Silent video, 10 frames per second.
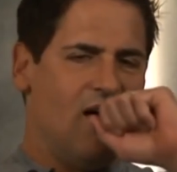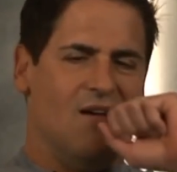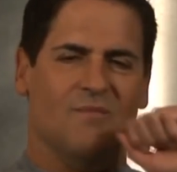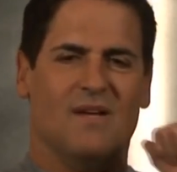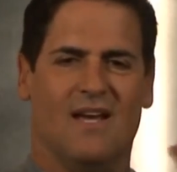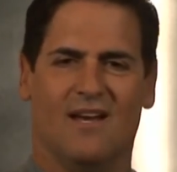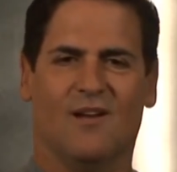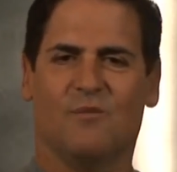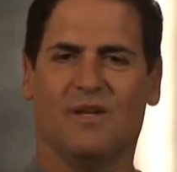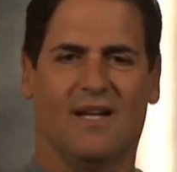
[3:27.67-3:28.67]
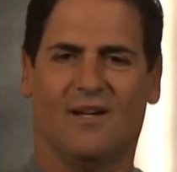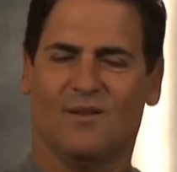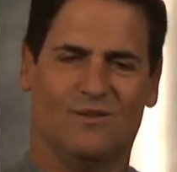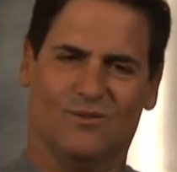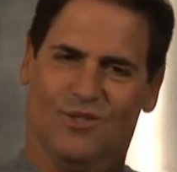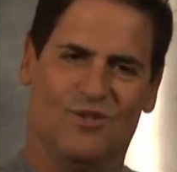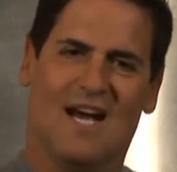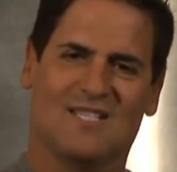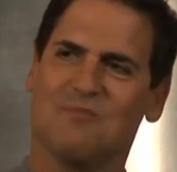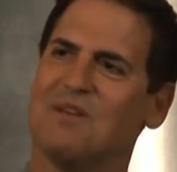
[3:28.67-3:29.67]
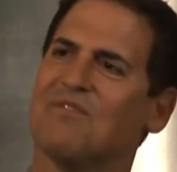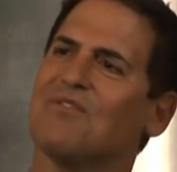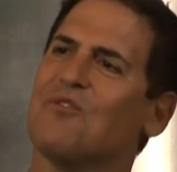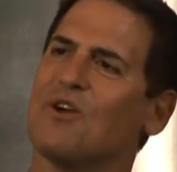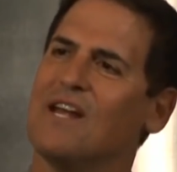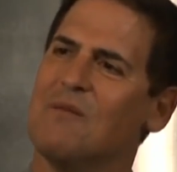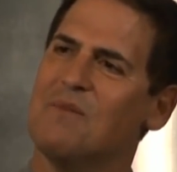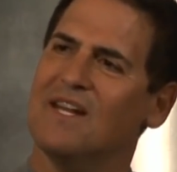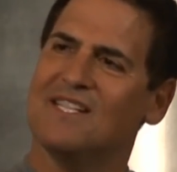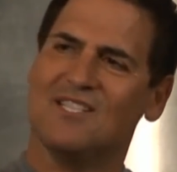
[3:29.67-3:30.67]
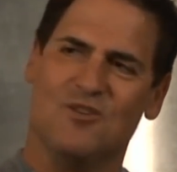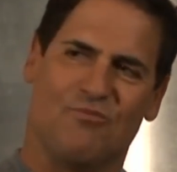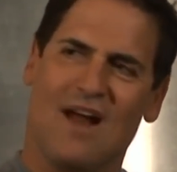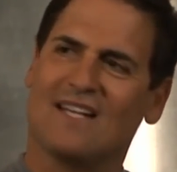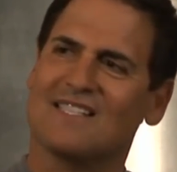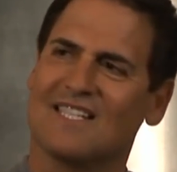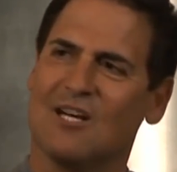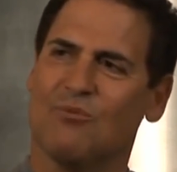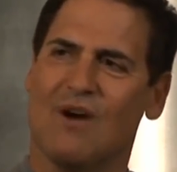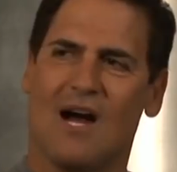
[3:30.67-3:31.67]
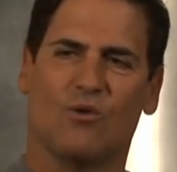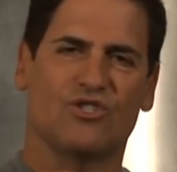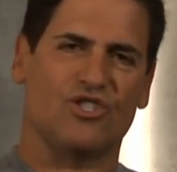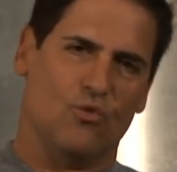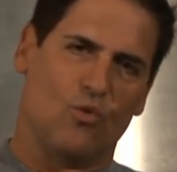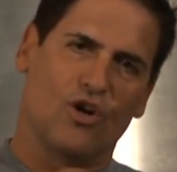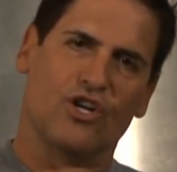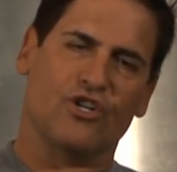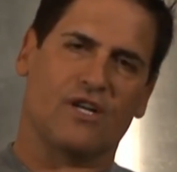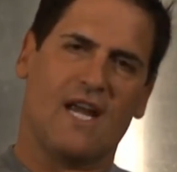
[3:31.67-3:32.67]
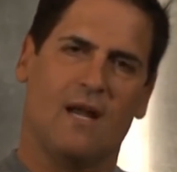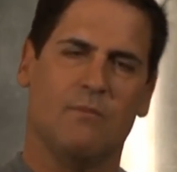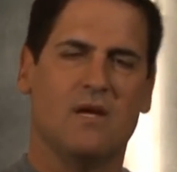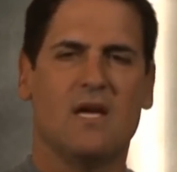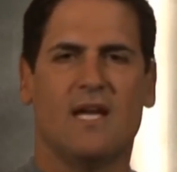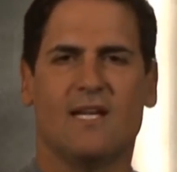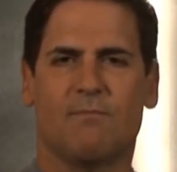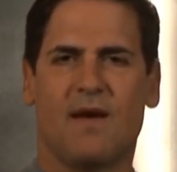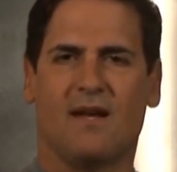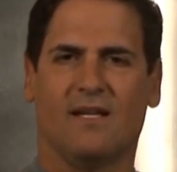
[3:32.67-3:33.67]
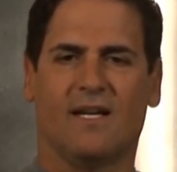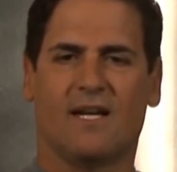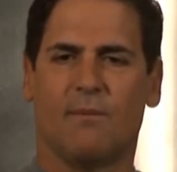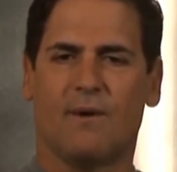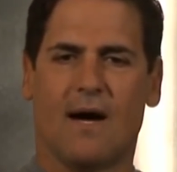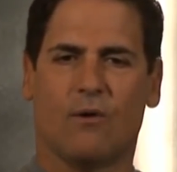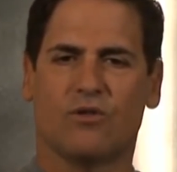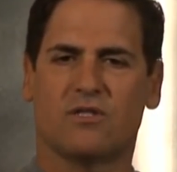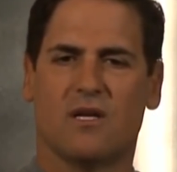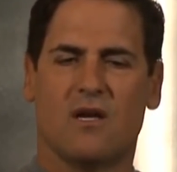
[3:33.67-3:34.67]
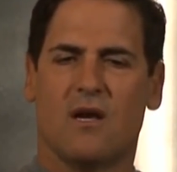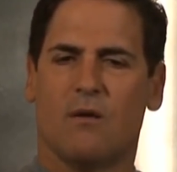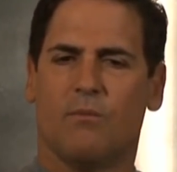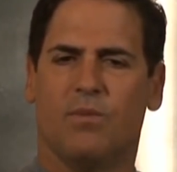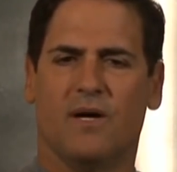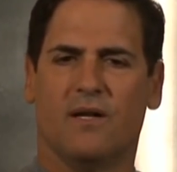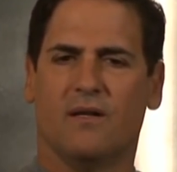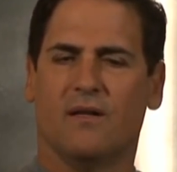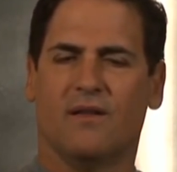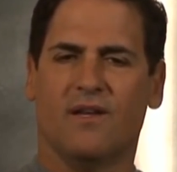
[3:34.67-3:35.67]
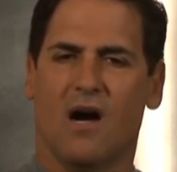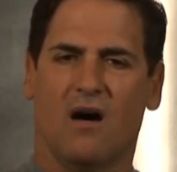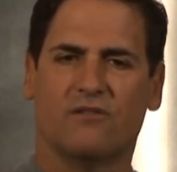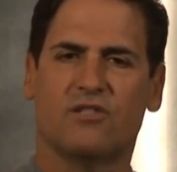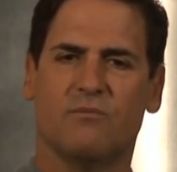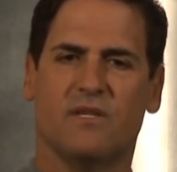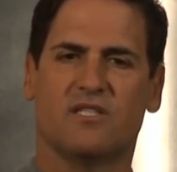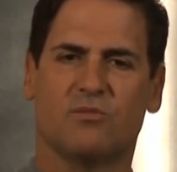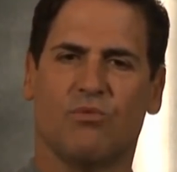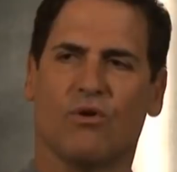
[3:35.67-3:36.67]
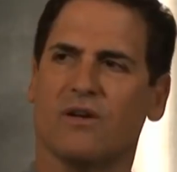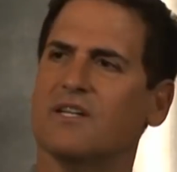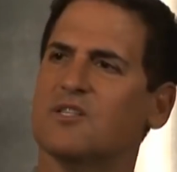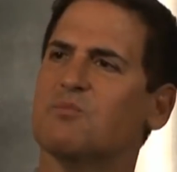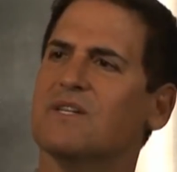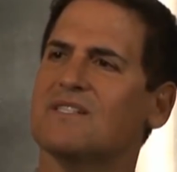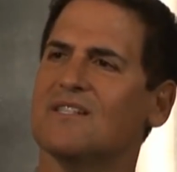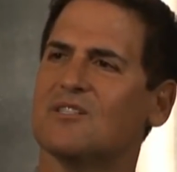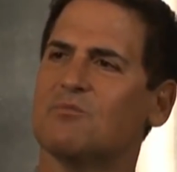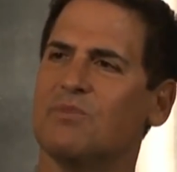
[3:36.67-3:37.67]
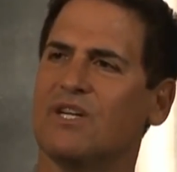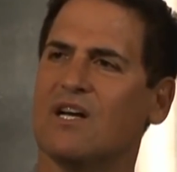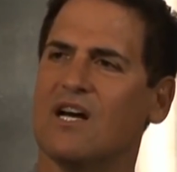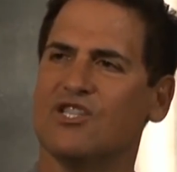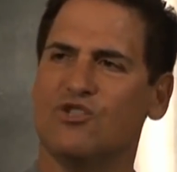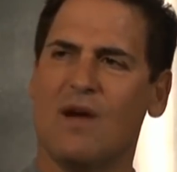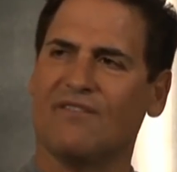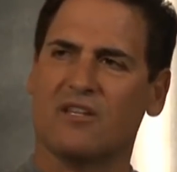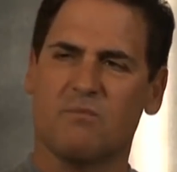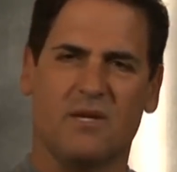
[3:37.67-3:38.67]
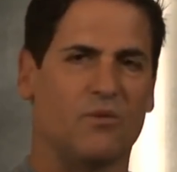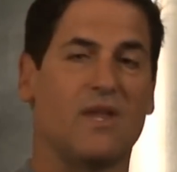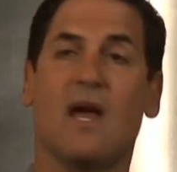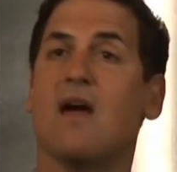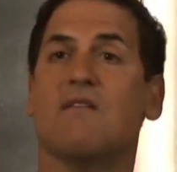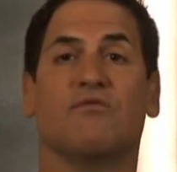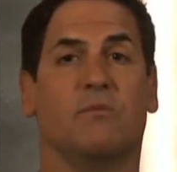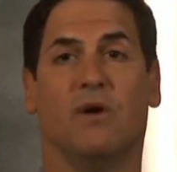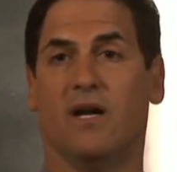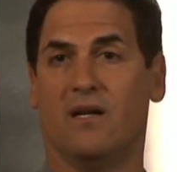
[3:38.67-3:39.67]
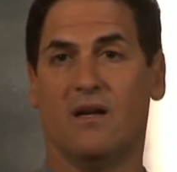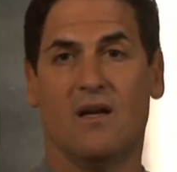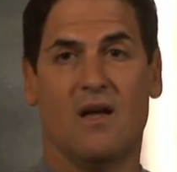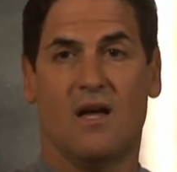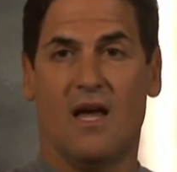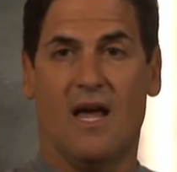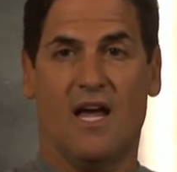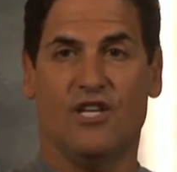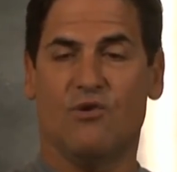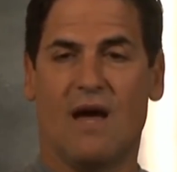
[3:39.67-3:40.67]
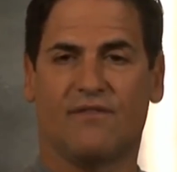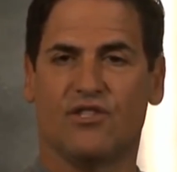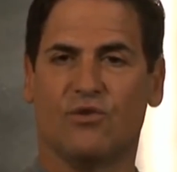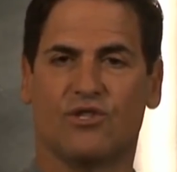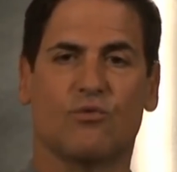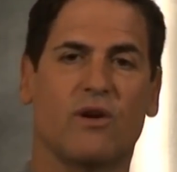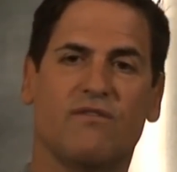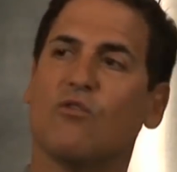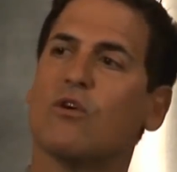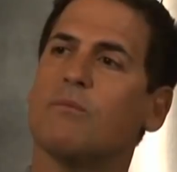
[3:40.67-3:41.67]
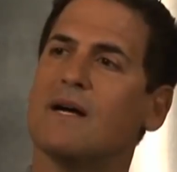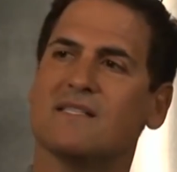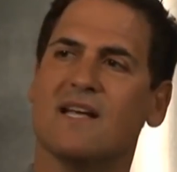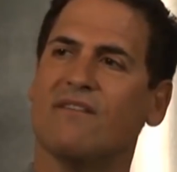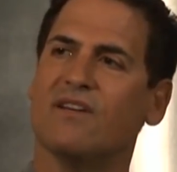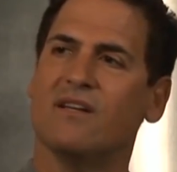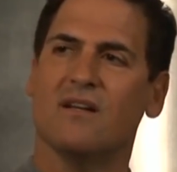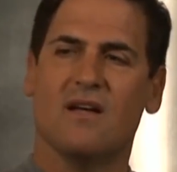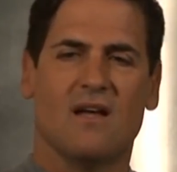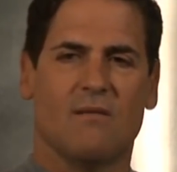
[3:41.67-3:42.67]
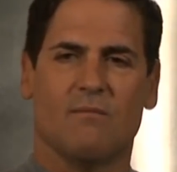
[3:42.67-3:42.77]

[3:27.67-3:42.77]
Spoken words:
and it'll be like, well, you guys compete for 48 minutes and you practice a couple hours and you work on your game independently a couple hours. But the ultimate sport is business, because you have to compete with everybody. And you have to do it 24/7